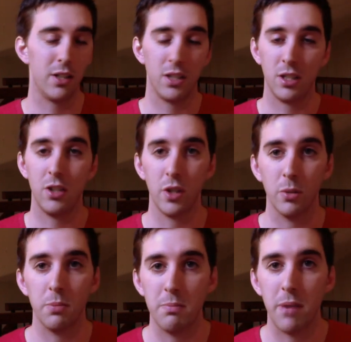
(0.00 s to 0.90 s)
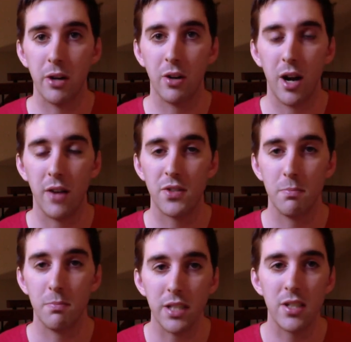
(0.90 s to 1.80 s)
You'll be better off.
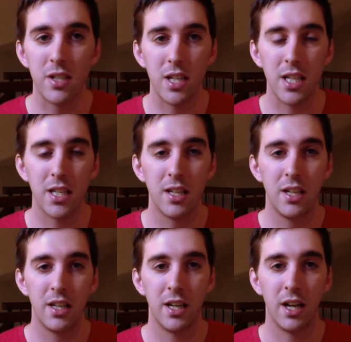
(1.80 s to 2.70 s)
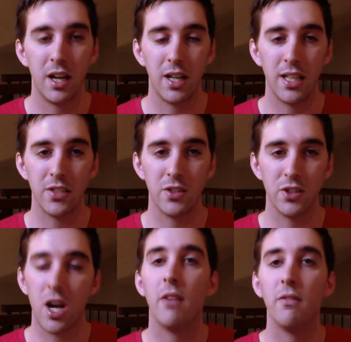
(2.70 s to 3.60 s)
Simplicity is
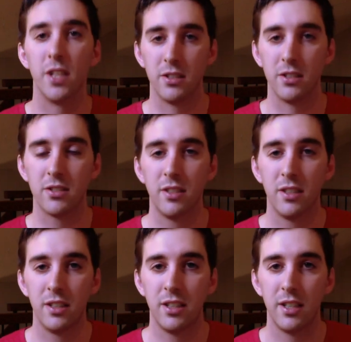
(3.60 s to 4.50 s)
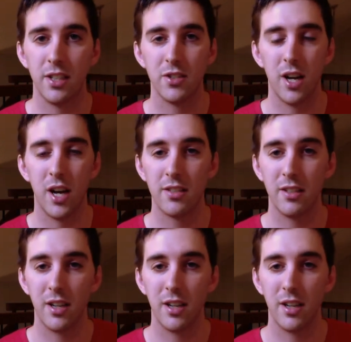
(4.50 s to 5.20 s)
confidence. It's not,